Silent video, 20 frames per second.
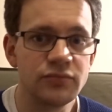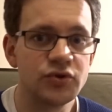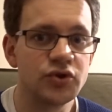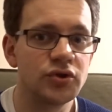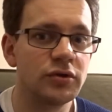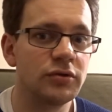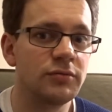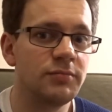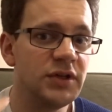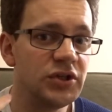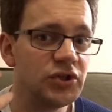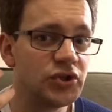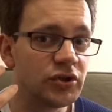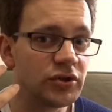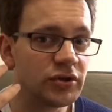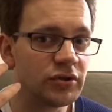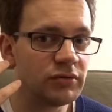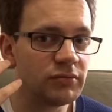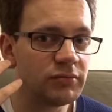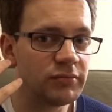So it means you
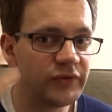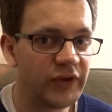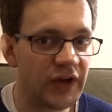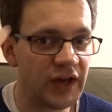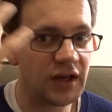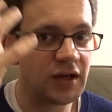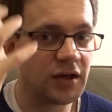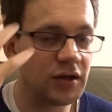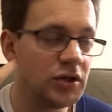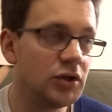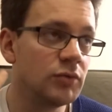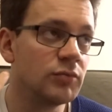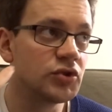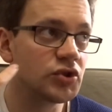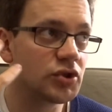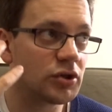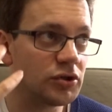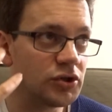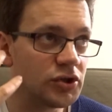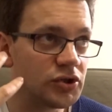can take a human's
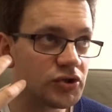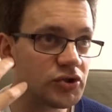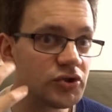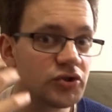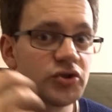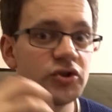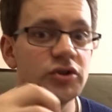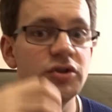consciousness